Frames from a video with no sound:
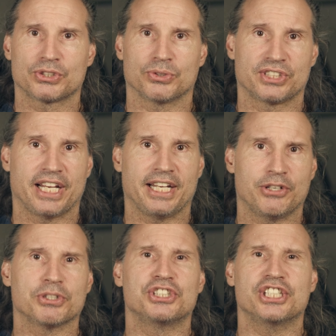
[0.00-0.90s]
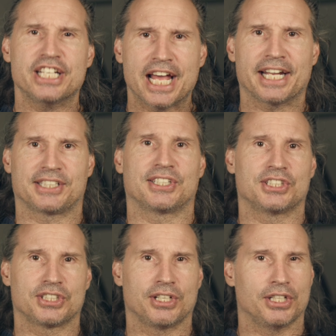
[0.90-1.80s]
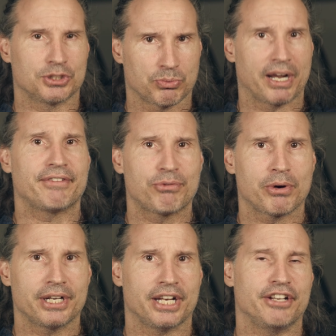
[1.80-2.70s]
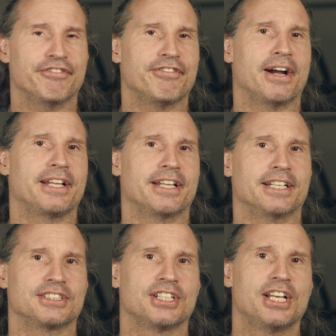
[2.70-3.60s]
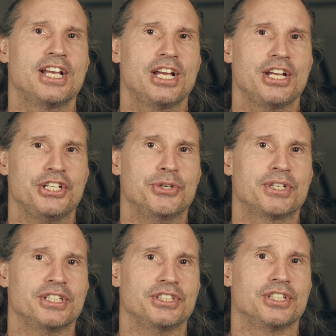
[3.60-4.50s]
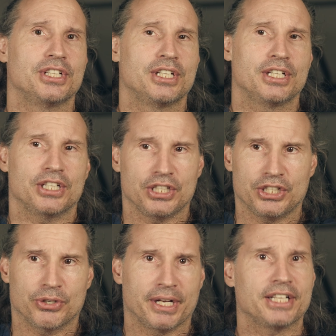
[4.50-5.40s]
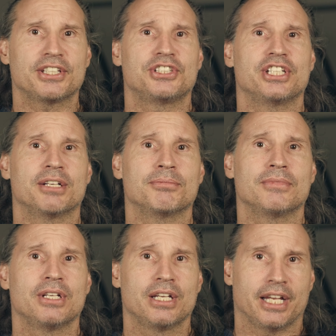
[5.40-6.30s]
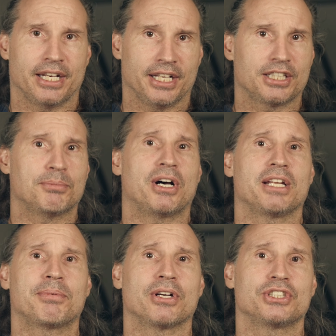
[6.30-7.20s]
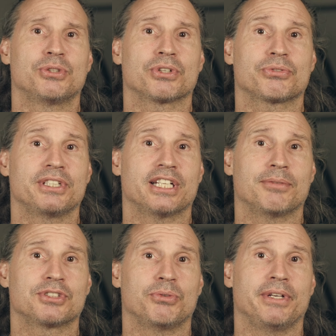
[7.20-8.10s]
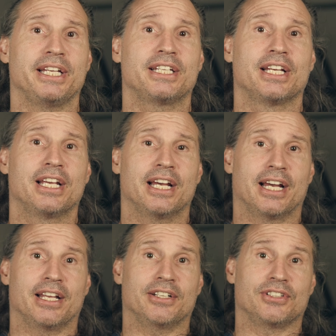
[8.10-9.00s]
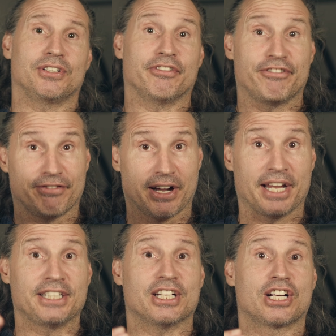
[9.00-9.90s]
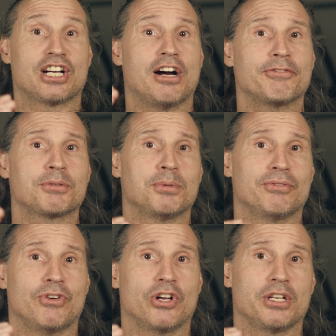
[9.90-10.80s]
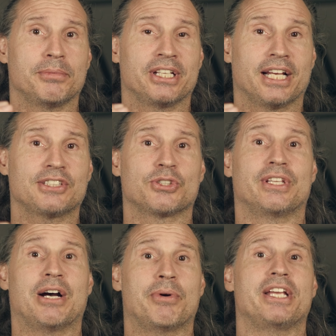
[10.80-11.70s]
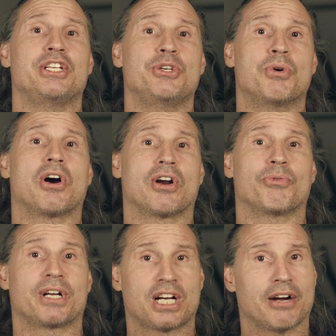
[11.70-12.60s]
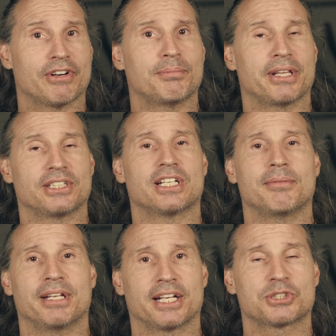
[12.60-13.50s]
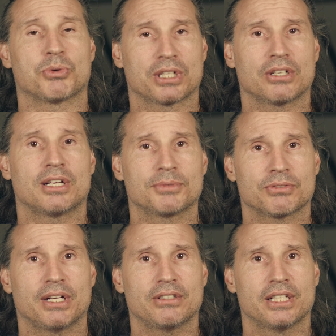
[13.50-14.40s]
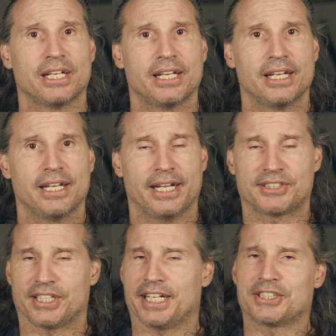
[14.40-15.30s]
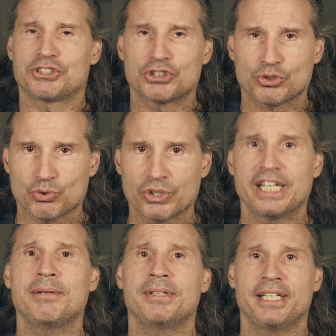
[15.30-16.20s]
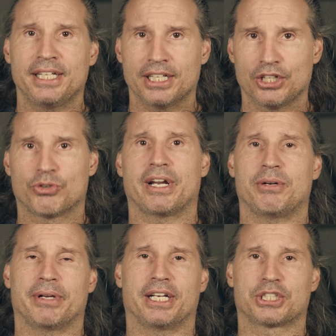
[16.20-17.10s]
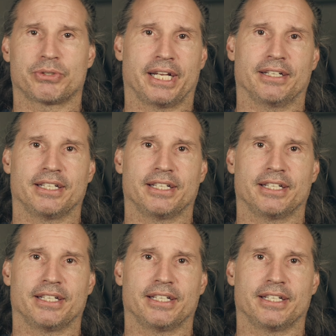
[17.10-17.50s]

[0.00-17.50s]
So say your genetics is right for it and you find that you can, you know, hit the gym and hit the body part 2 or 3 times a week and find a comfortable volume in that, so that way you are recovered by the time the next workout comes around. It's an extremely great way to train.